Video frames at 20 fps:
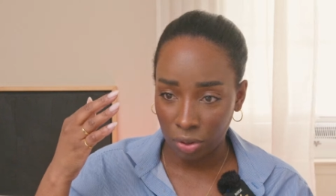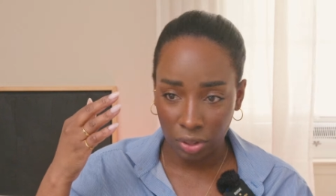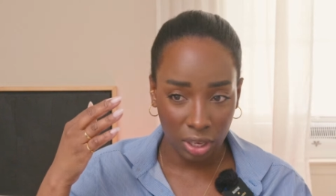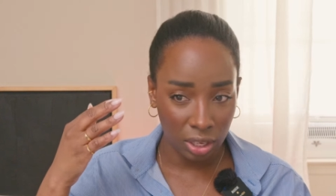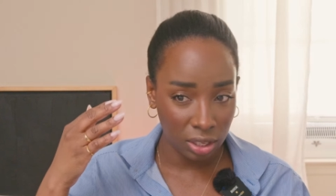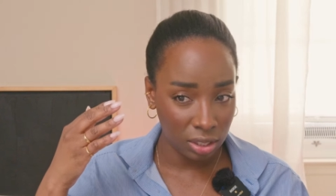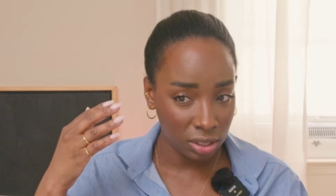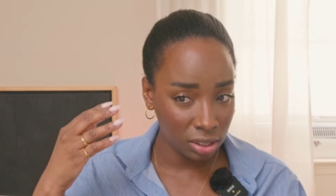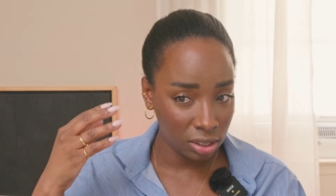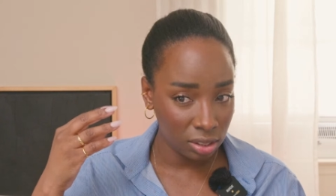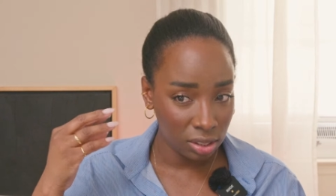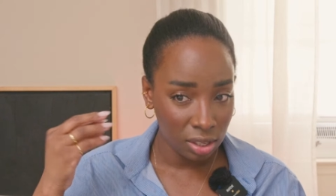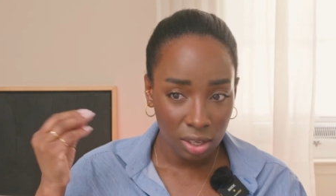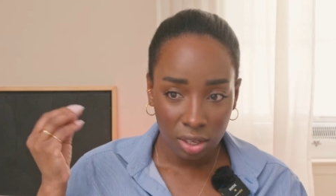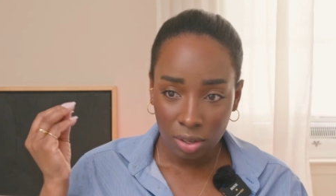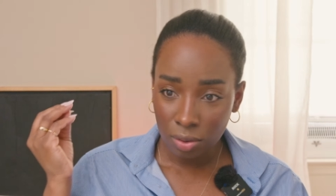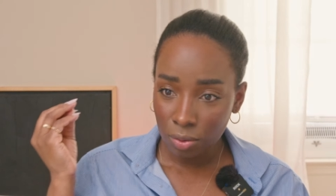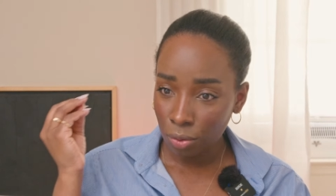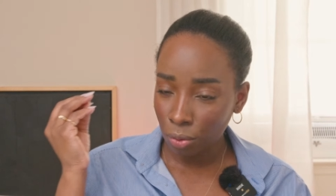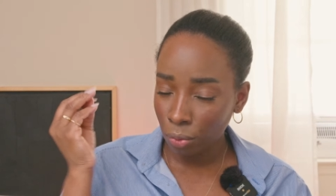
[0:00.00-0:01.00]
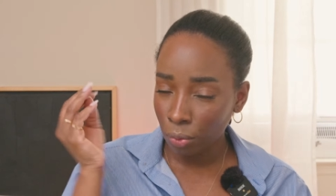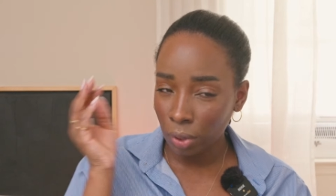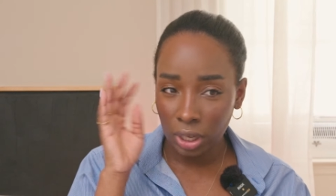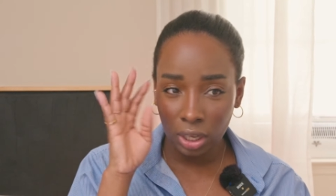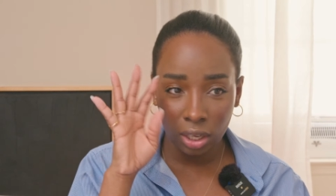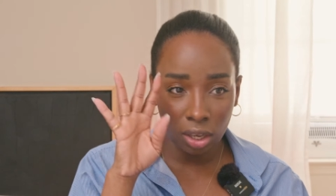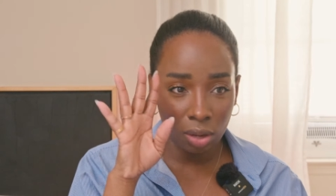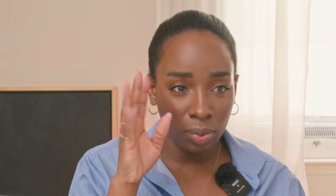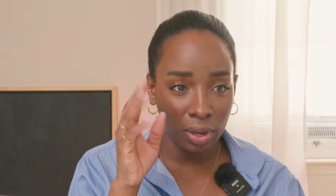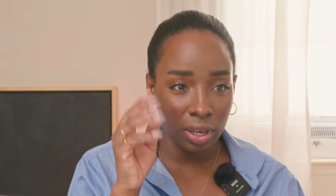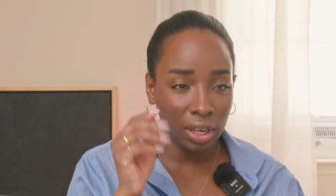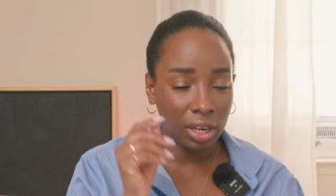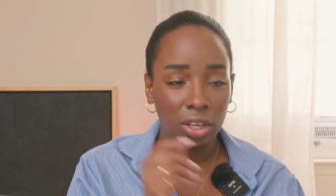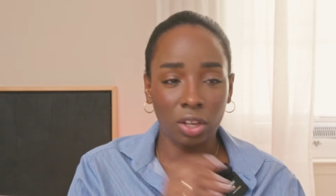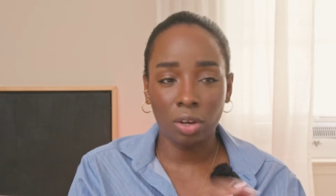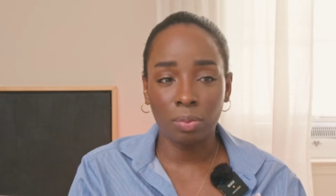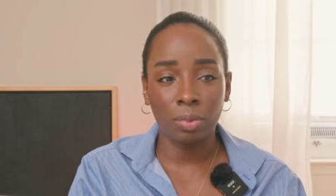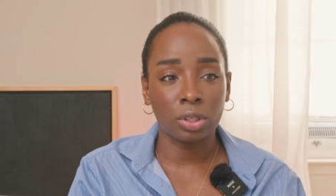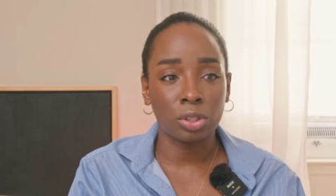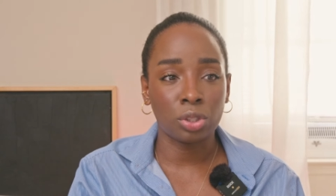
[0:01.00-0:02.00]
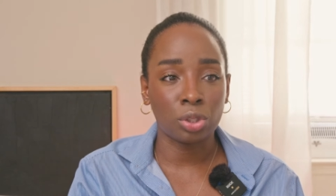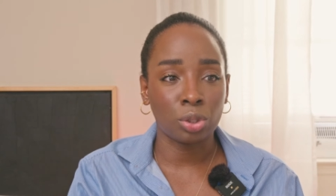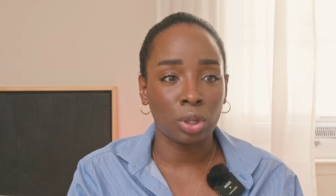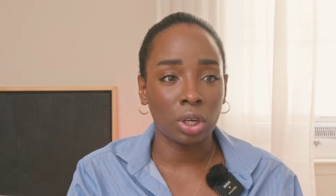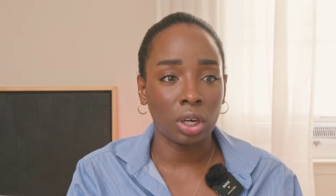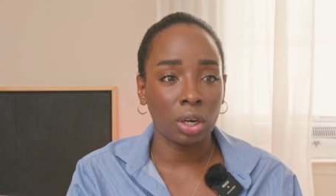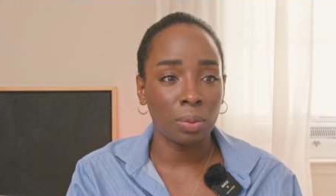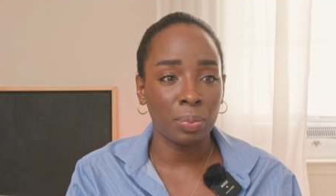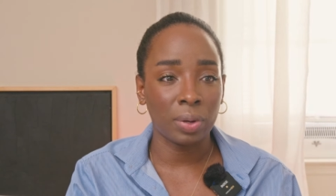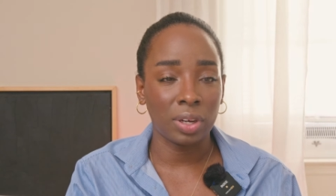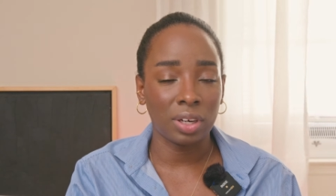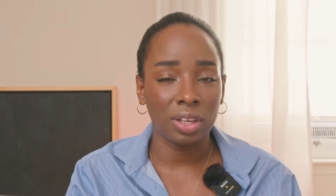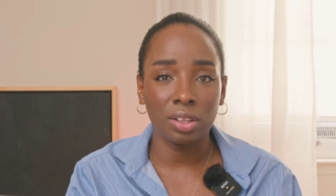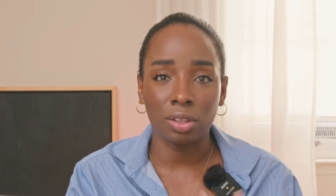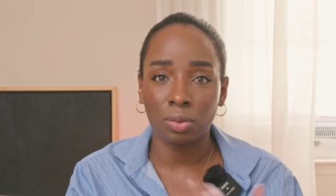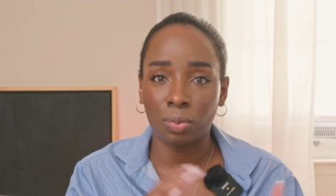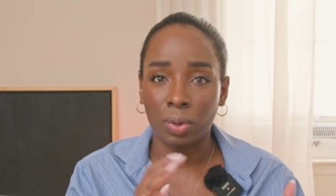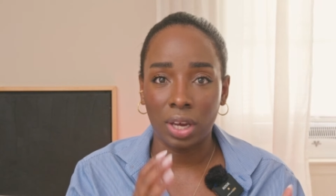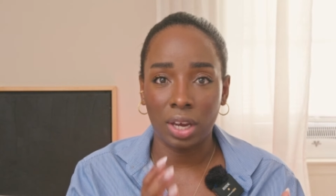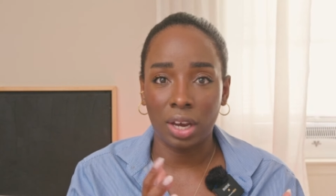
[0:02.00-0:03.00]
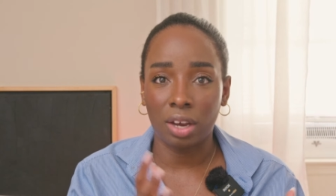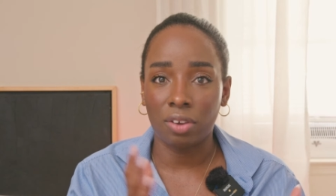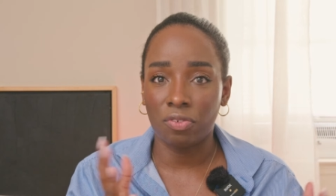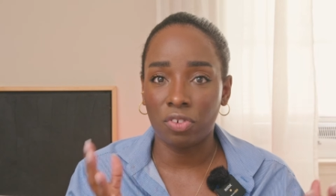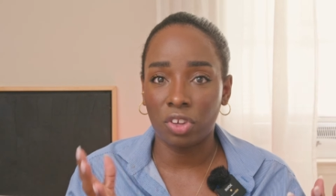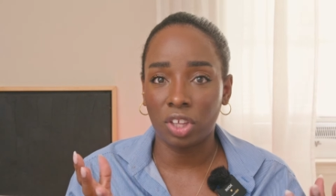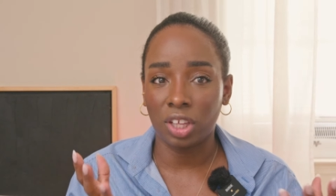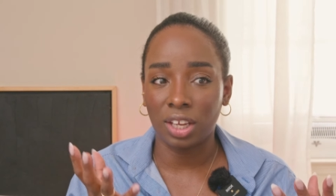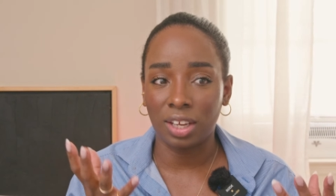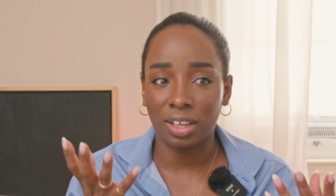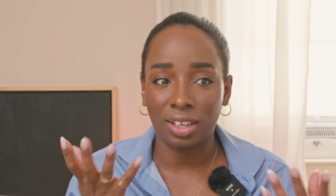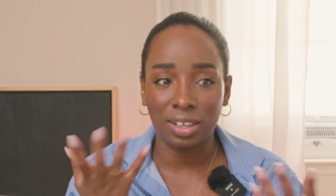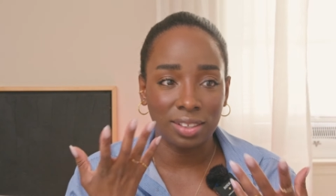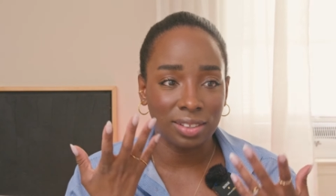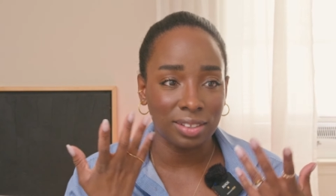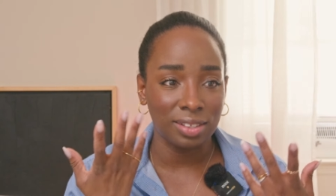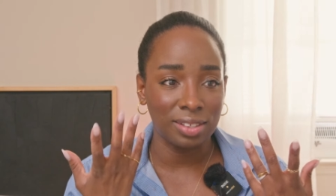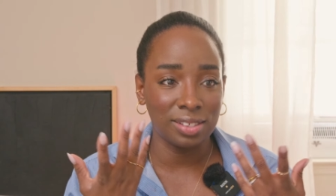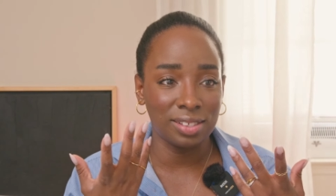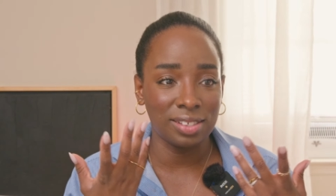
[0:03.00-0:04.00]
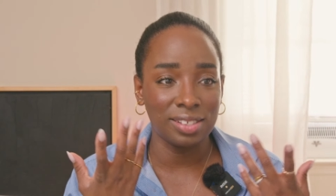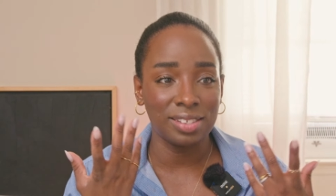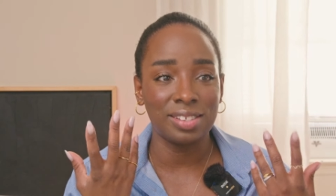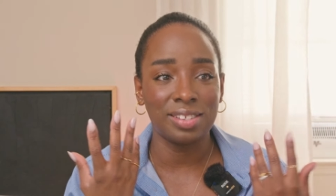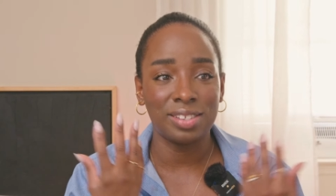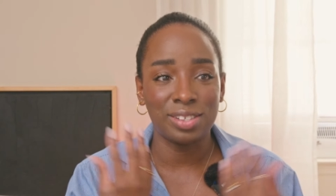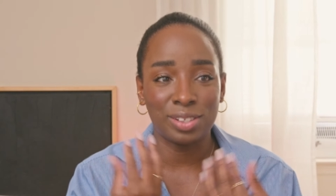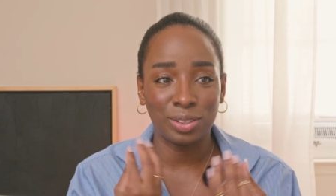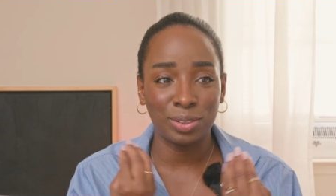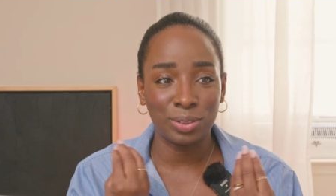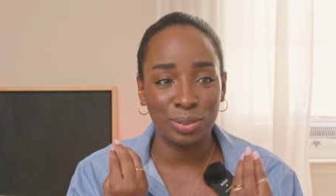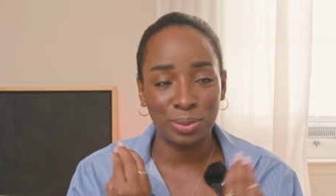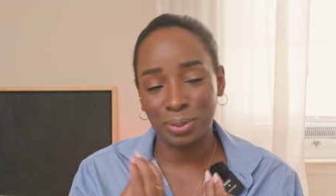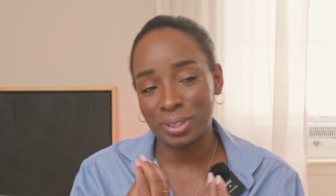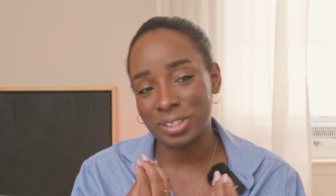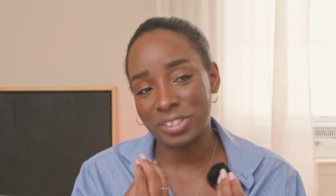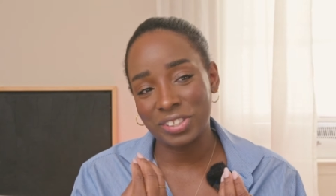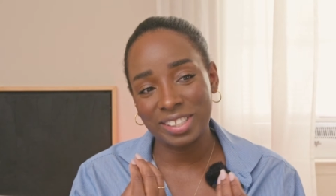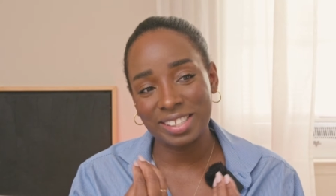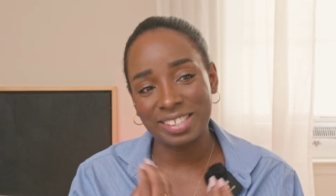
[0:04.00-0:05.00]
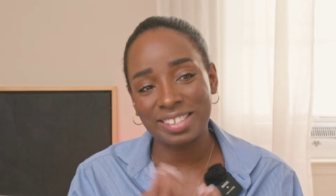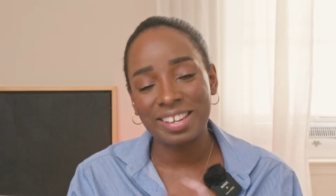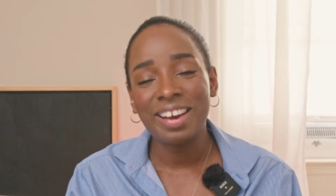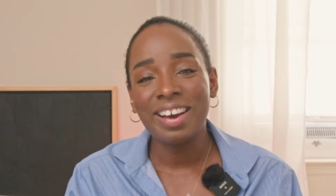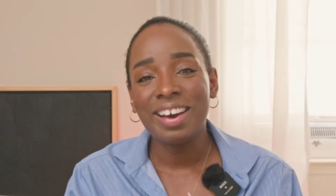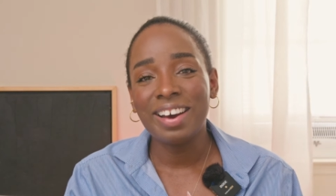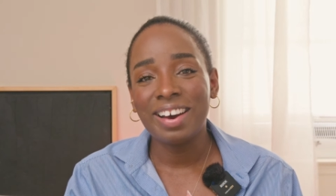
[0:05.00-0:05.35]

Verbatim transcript: that it's reading a bit yellow, I'm not sure. But either way, I feel like this is still gorgeous.